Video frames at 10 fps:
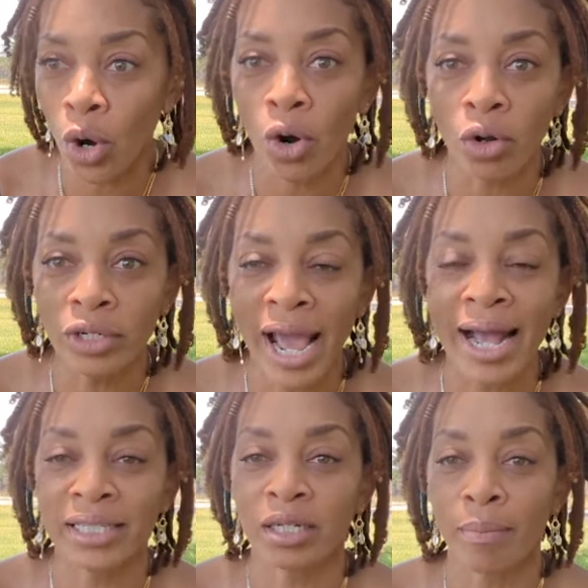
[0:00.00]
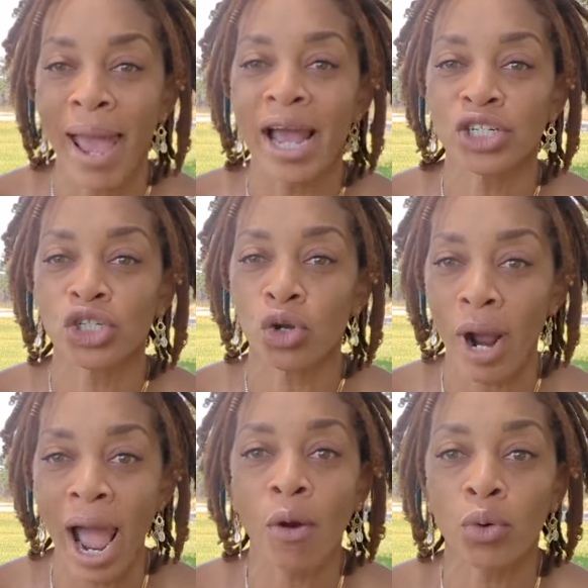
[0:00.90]
world has to match
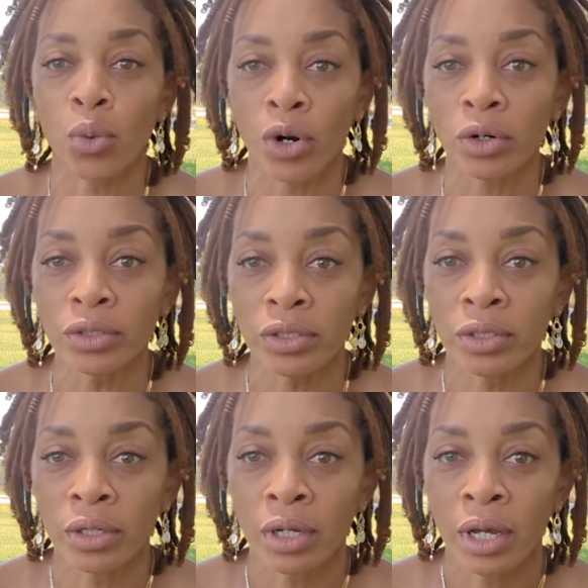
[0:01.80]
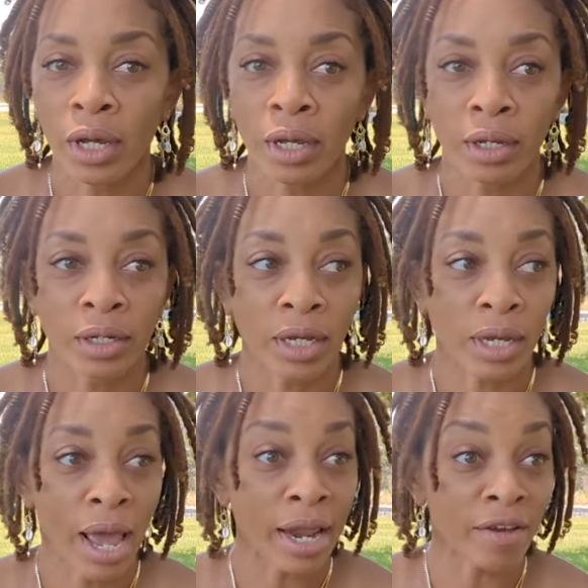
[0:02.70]
your outer world.
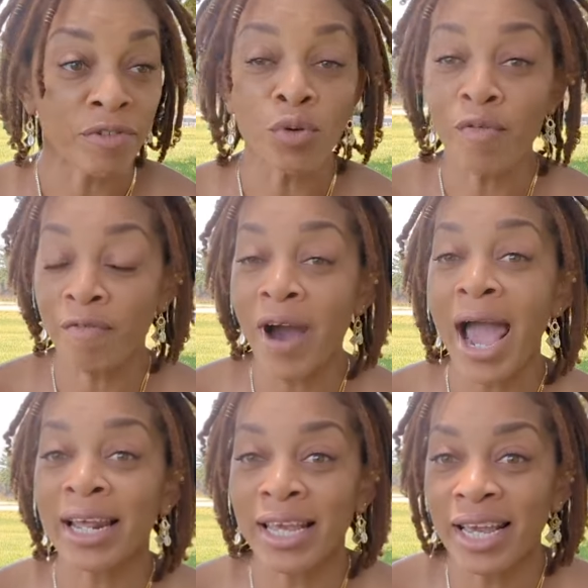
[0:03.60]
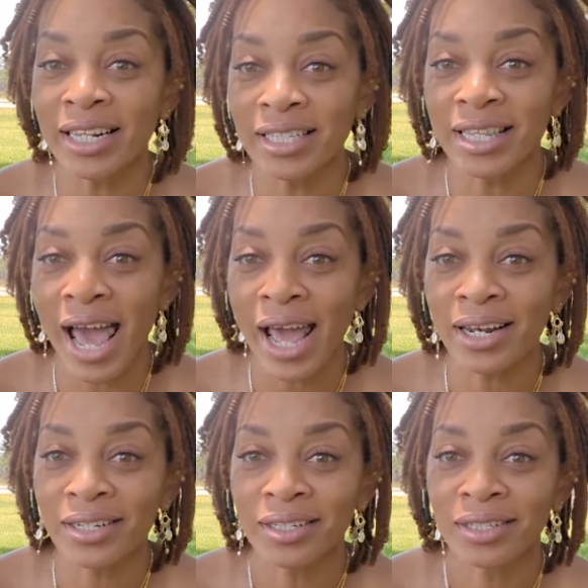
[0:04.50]
And if you fight against
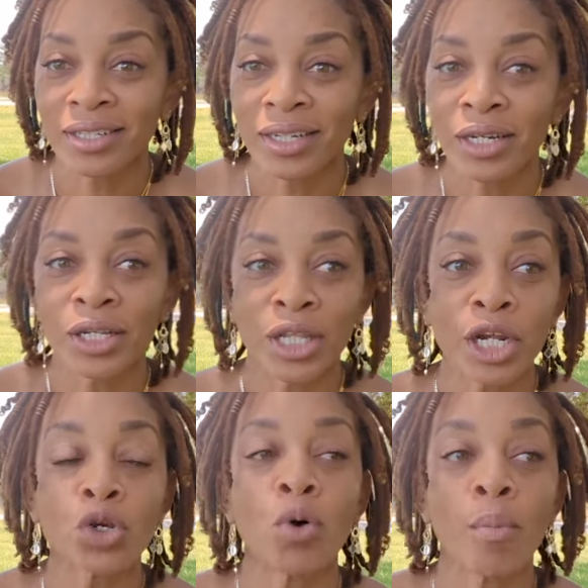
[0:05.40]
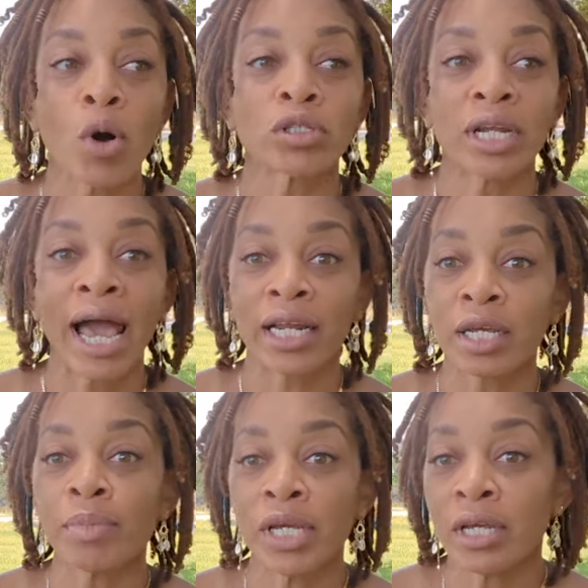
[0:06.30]
that, then you will most
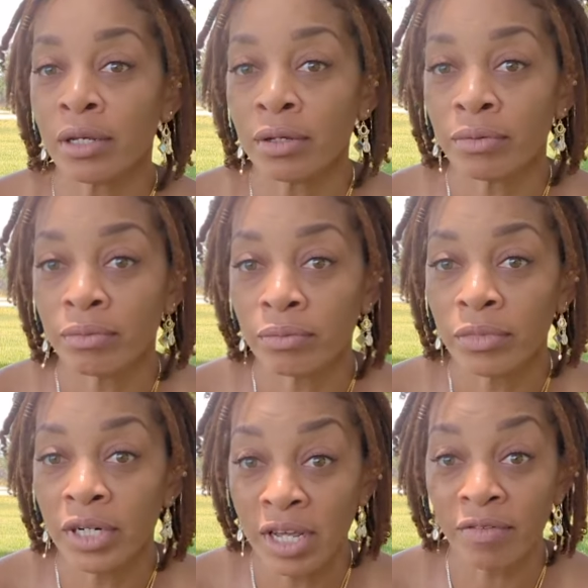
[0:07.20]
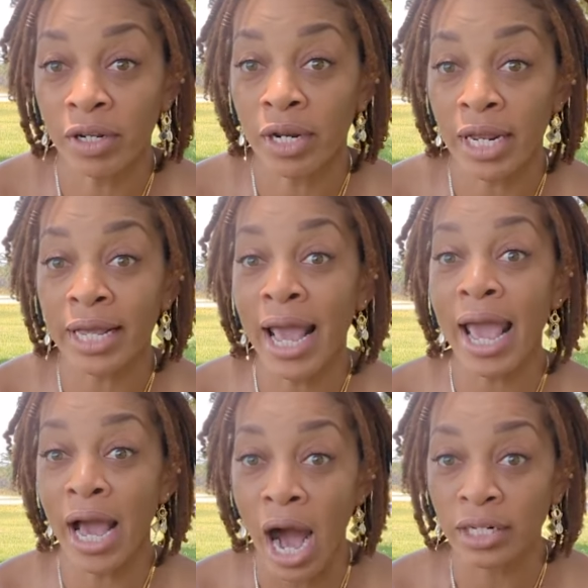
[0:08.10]
likely be living in
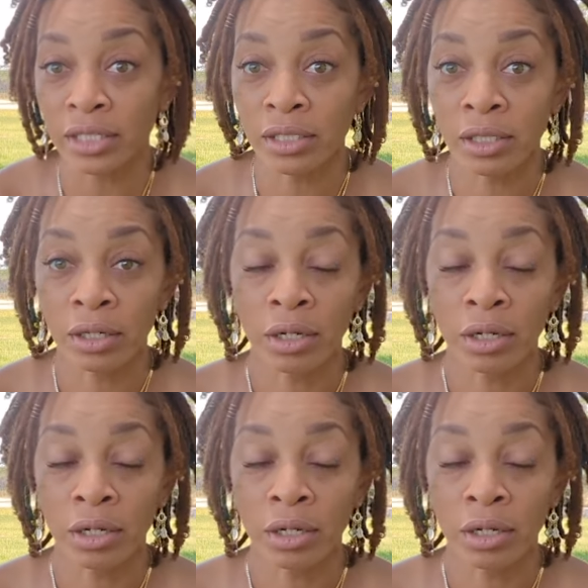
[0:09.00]
chaos